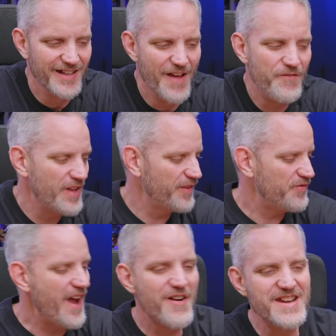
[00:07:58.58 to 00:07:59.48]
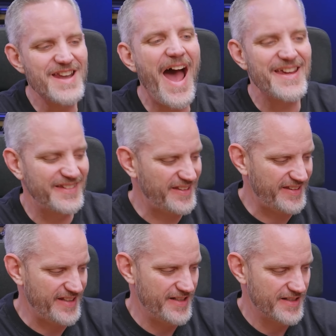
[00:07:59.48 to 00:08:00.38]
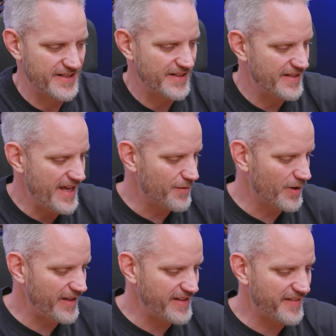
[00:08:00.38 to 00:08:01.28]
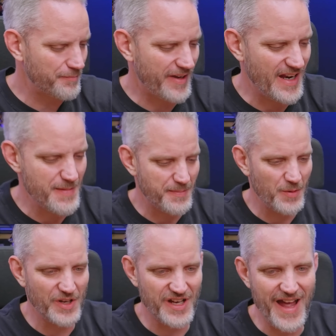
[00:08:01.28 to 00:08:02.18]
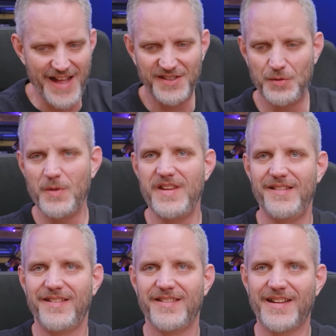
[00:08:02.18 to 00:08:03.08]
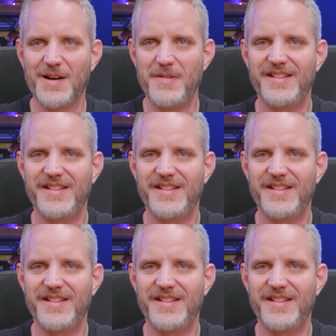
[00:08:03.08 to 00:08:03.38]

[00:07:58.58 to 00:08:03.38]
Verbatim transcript: It feels very nice. It really does kind of make me wish I had two of these, like on my